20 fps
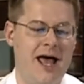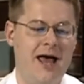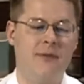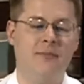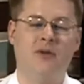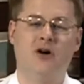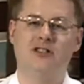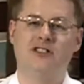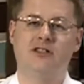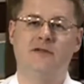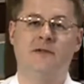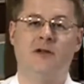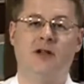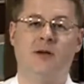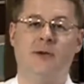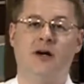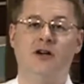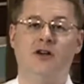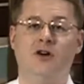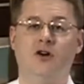And merciful
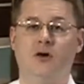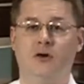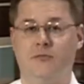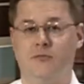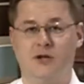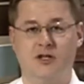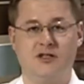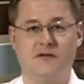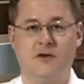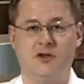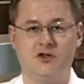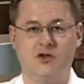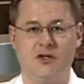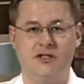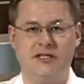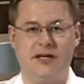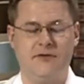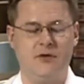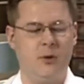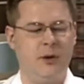among who? Merciful
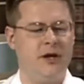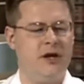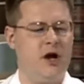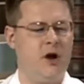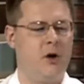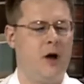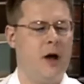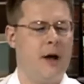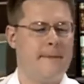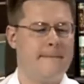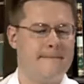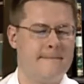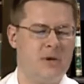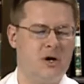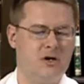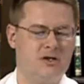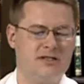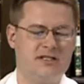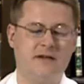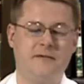towards everyone? No.
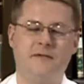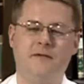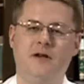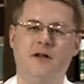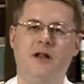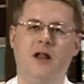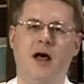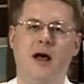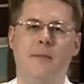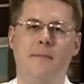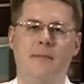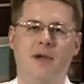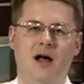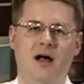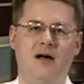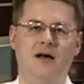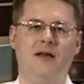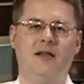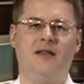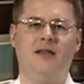Merciful
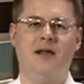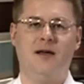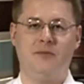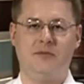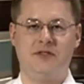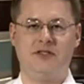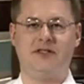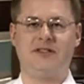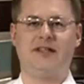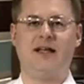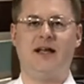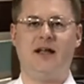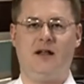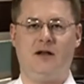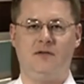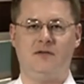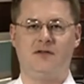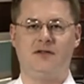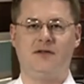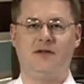among
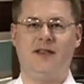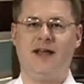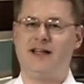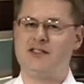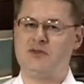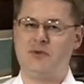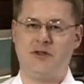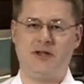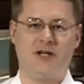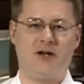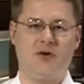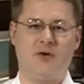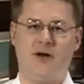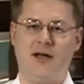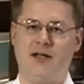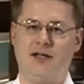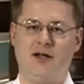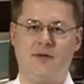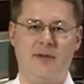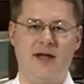themselves. That's what the
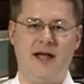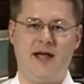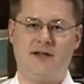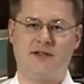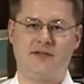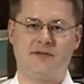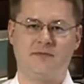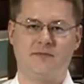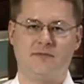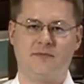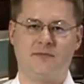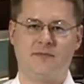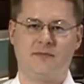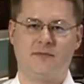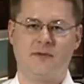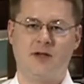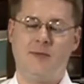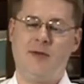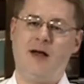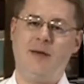Quran commands.
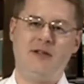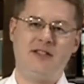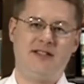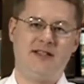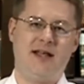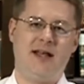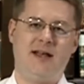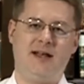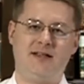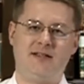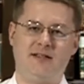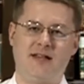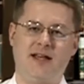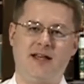Muhammad said in